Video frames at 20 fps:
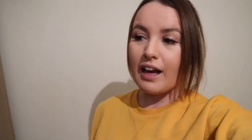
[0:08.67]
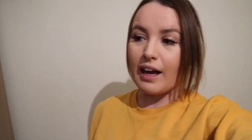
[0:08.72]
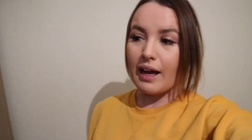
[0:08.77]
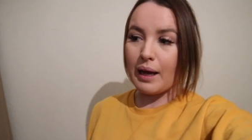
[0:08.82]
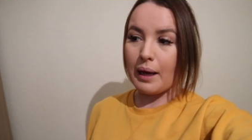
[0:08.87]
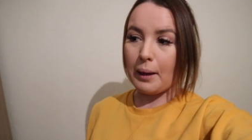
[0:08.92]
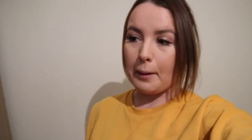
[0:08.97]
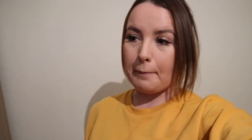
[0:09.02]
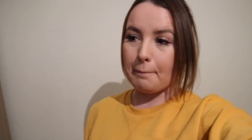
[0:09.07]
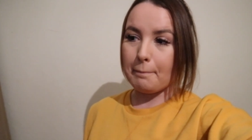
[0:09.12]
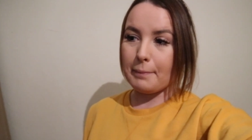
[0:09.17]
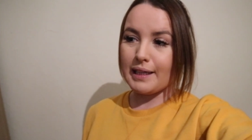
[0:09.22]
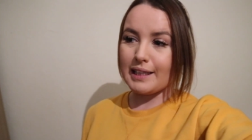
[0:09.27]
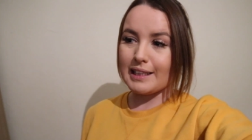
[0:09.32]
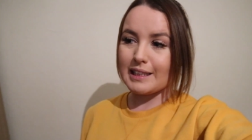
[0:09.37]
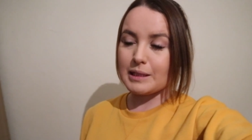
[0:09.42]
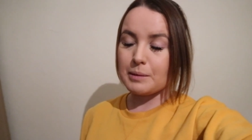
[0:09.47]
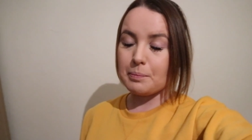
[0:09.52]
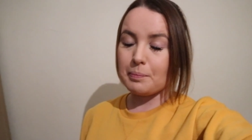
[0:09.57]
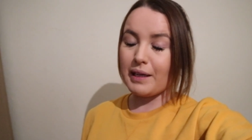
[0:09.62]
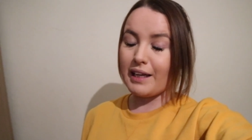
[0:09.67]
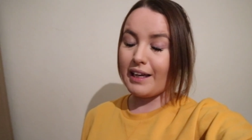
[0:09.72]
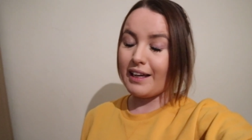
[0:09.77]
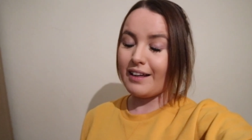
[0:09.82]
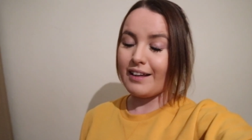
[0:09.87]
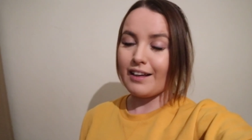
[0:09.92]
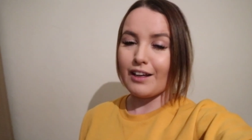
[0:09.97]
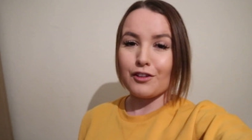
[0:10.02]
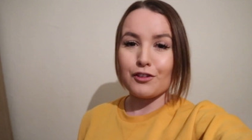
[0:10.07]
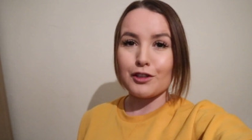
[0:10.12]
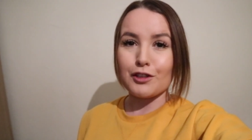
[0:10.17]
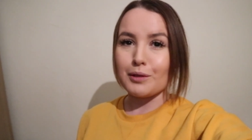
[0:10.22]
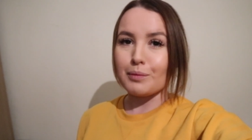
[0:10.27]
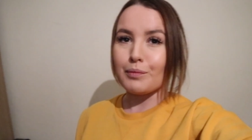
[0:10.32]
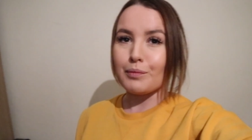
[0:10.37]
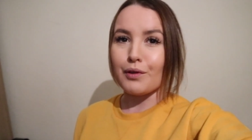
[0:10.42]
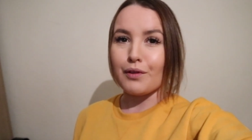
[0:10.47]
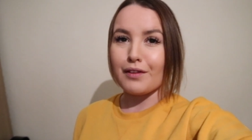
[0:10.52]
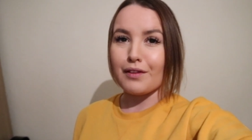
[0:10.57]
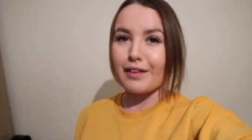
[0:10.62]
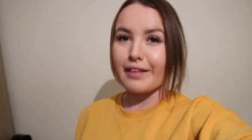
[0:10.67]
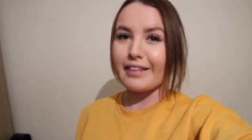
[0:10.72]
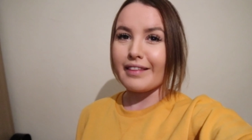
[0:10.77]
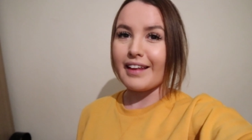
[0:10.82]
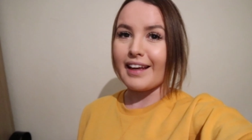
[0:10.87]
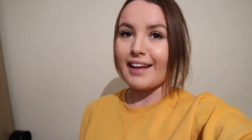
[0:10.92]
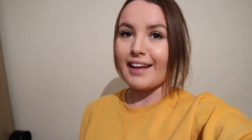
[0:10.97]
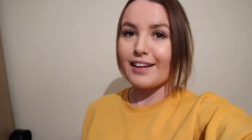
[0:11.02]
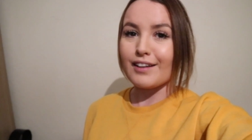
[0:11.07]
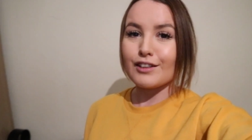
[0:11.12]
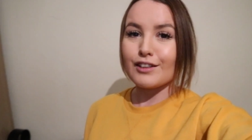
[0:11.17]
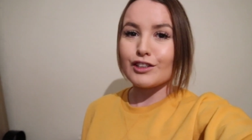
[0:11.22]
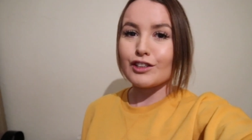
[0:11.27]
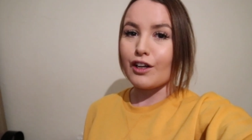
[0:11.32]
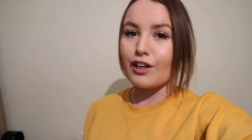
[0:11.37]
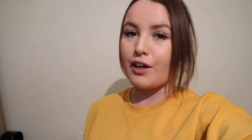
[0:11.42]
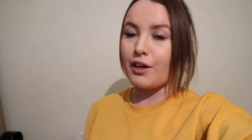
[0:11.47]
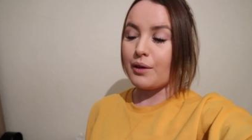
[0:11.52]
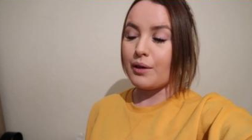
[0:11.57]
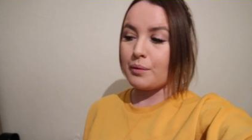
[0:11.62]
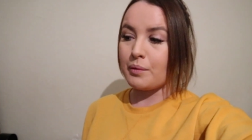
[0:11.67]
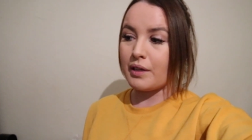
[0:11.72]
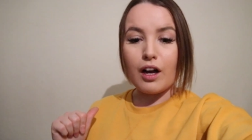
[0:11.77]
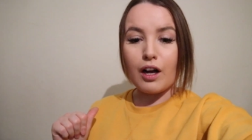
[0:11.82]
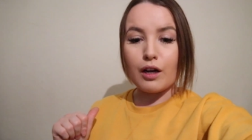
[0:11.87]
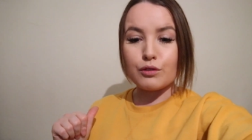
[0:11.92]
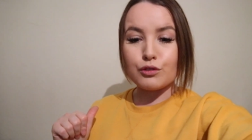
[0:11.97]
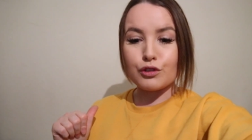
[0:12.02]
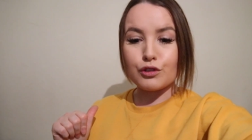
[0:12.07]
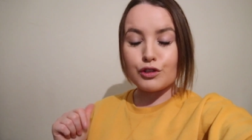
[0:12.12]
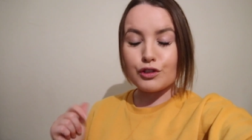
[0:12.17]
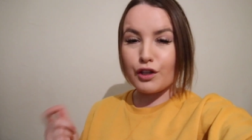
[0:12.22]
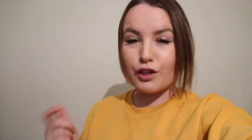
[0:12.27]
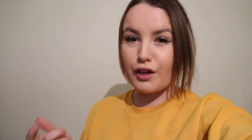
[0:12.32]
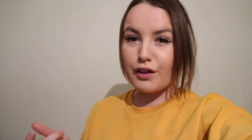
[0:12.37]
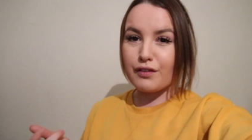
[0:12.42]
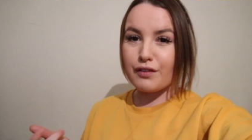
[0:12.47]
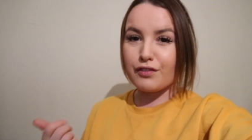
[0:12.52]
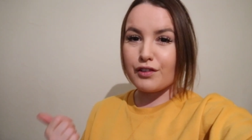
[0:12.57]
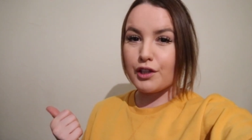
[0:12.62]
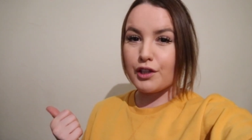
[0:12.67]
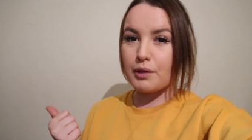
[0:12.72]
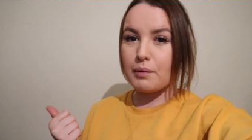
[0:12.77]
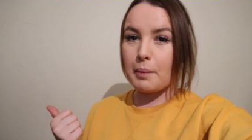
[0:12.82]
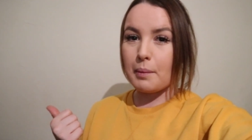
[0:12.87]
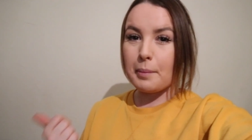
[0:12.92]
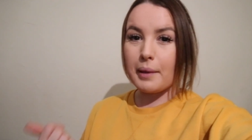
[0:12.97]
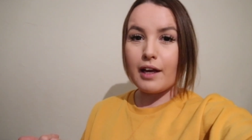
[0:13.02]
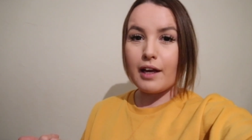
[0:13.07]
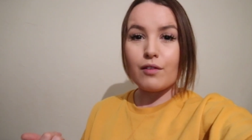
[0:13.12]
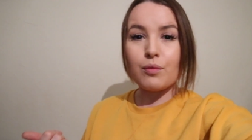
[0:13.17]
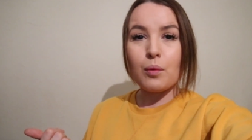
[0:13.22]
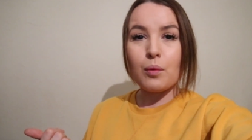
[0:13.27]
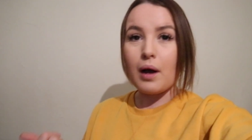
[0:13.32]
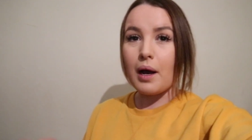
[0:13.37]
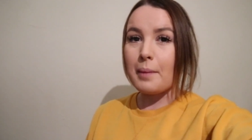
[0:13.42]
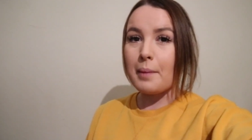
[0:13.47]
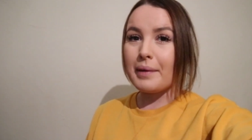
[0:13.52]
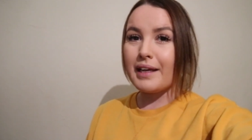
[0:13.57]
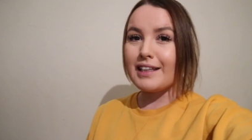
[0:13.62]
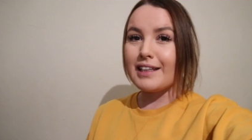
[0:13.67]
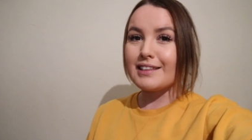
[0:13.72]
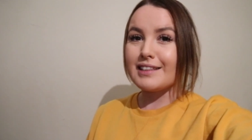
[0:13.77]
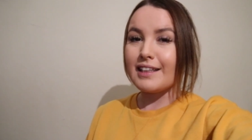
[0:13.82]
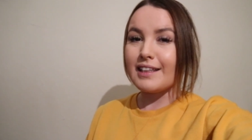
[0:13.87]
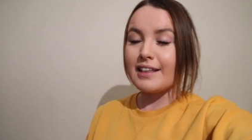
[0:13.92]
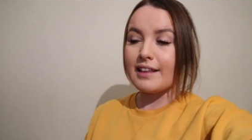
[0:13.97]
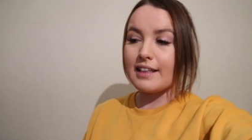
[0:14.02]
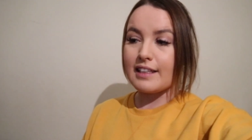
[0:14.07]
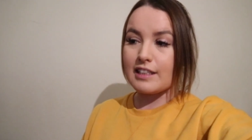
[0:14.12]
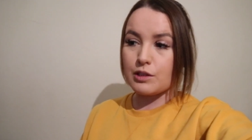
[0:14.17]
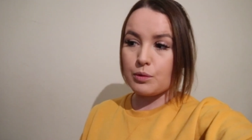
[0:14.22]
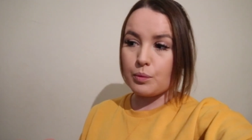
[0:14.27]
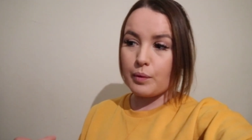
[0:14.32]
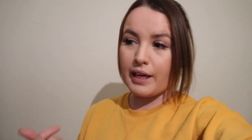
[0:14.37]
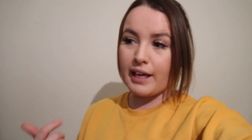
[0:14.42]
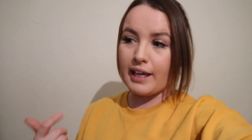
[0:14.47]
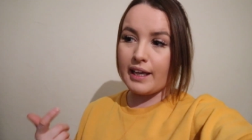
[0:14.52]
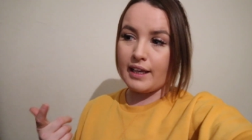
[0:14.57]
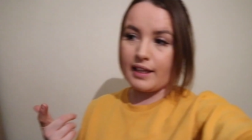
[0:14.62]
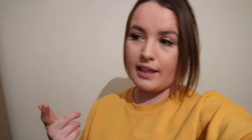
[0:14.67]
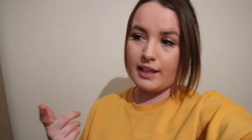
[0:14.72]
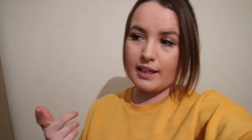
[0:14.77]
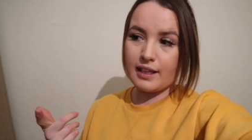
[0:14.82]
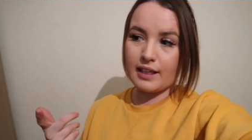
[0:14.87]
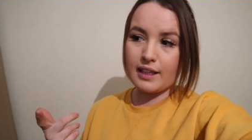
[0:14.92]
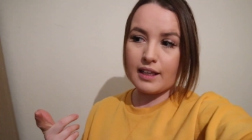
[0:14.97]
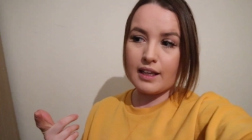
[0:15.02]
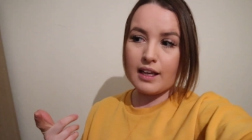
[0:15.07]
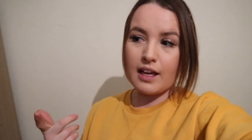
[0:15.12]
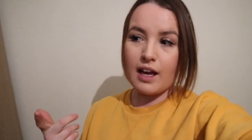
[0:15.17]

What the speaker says: It's been a good month, I think, so I'll just go through a bit of what I'm eating this week.